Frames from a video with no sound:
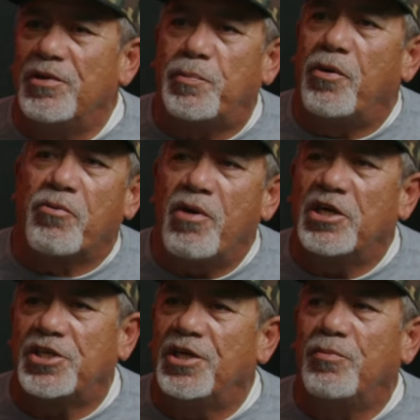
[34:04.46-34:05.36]
was
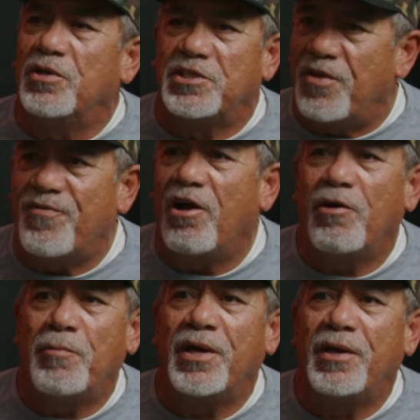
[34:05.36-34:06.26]
progression, was
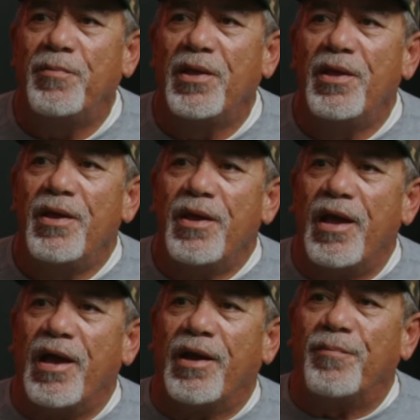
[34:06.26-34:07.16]
development,
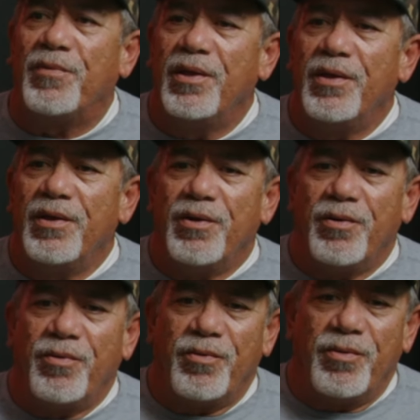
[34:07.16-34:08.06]
and
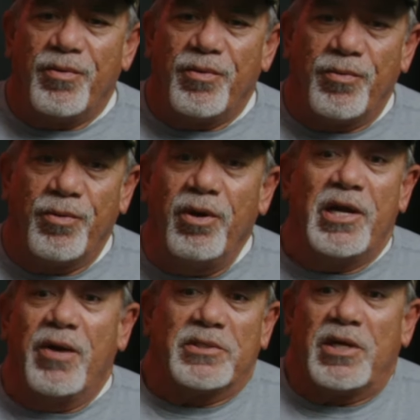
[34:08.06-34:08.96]

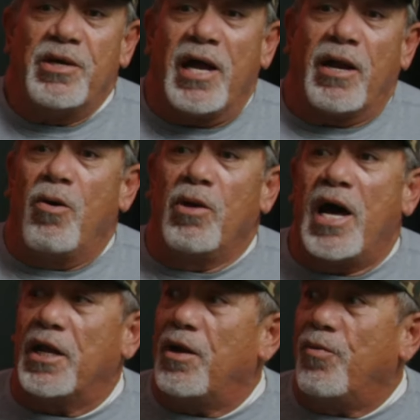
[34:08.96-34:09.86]
really there was not a whole
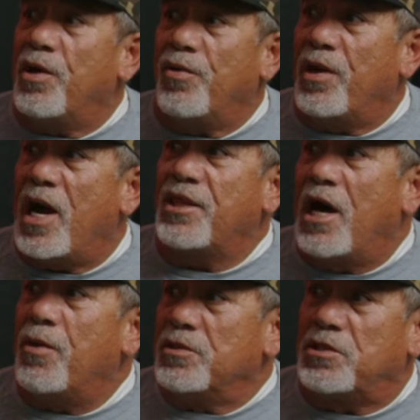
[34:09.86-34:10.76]
lot of what I
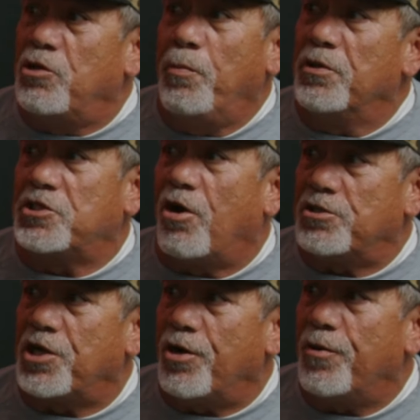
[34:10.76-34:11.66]
thought was
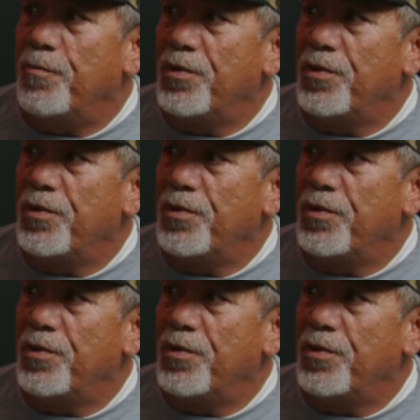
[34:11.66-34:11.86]
superstars here.